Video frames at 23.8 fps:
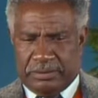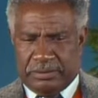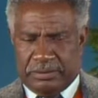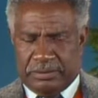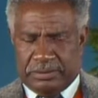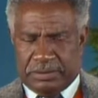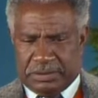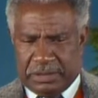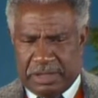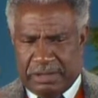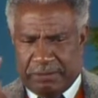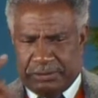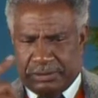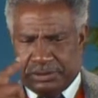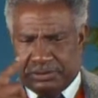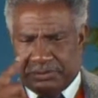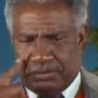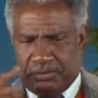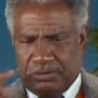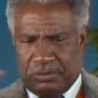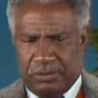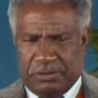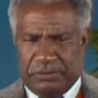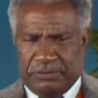Thomas
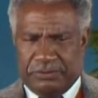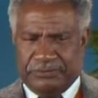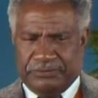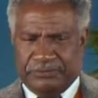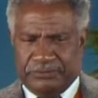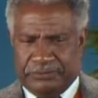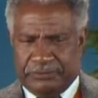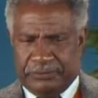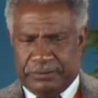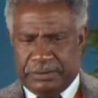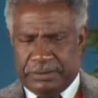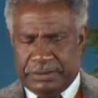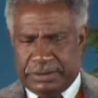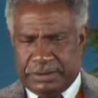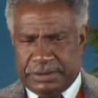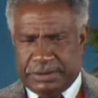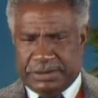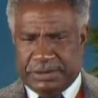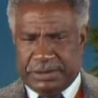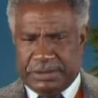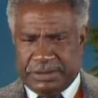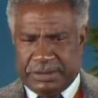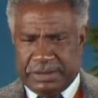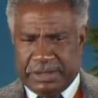Wolfe
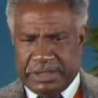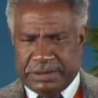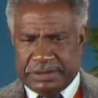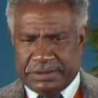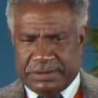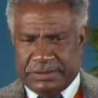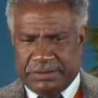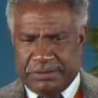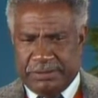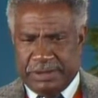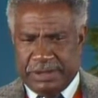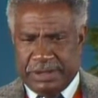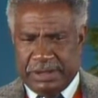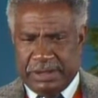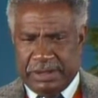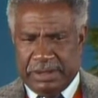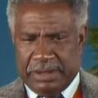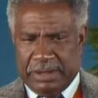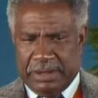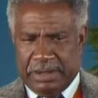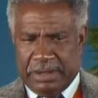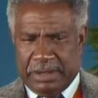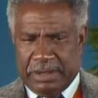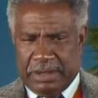still gets to me,
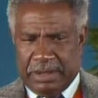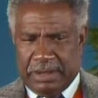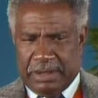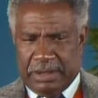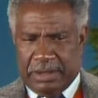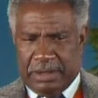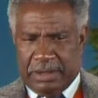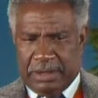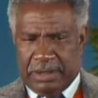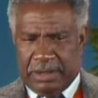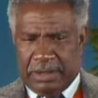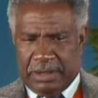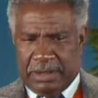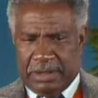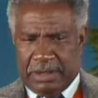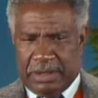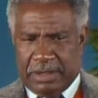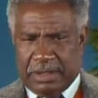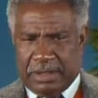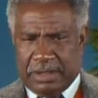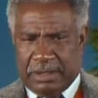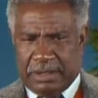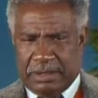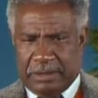
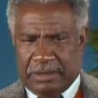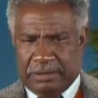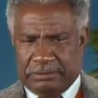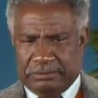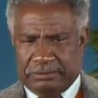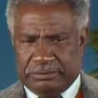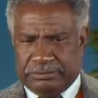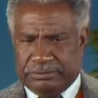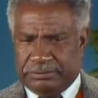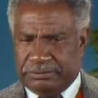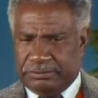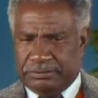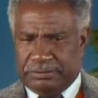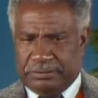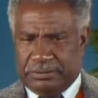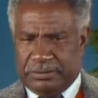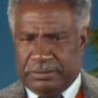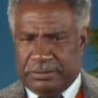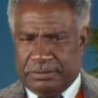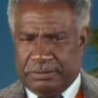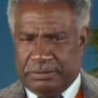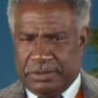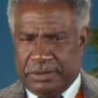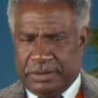uh,
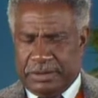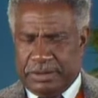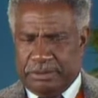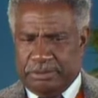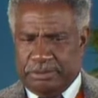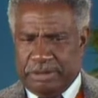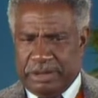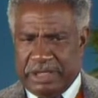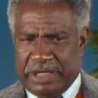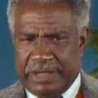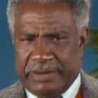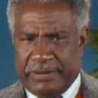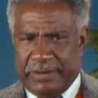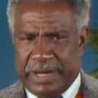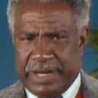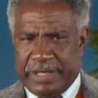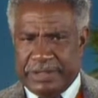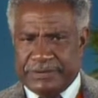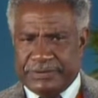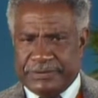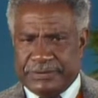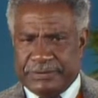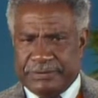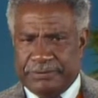other
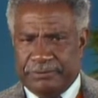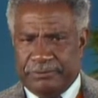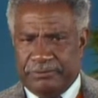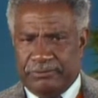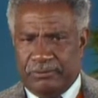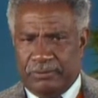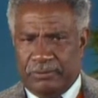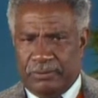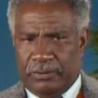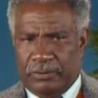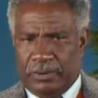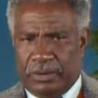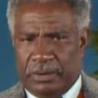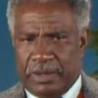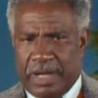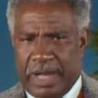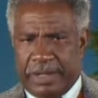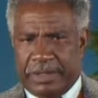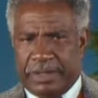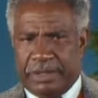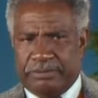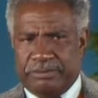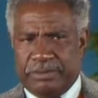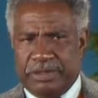playwrights. I
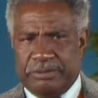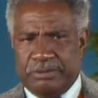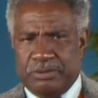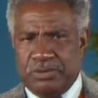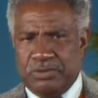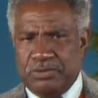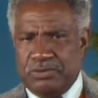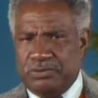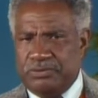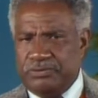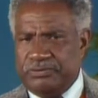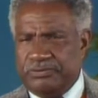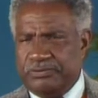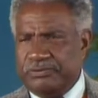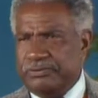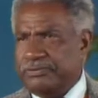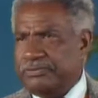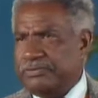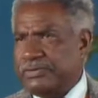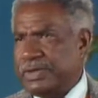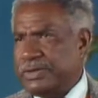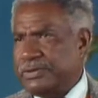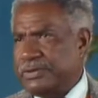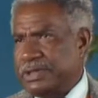can be moved
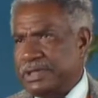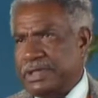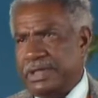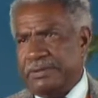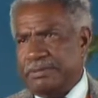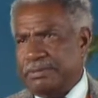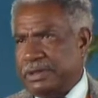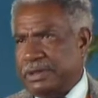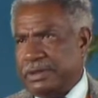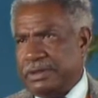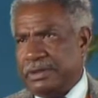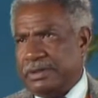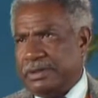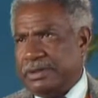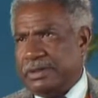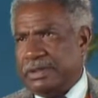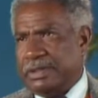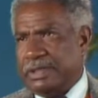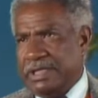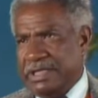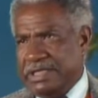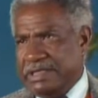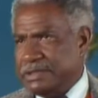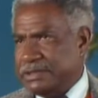very deeply,
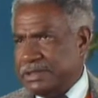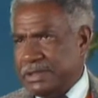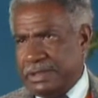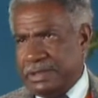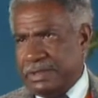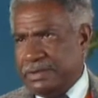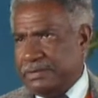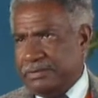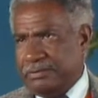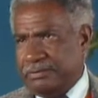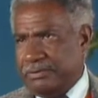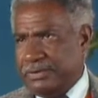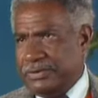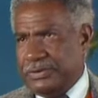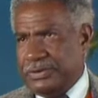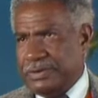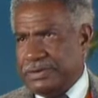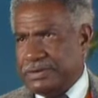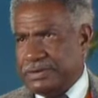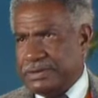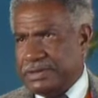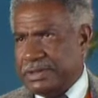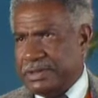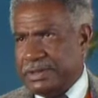easily with
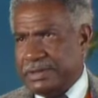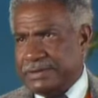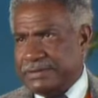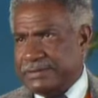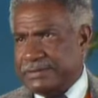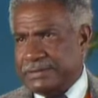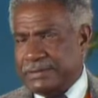these things.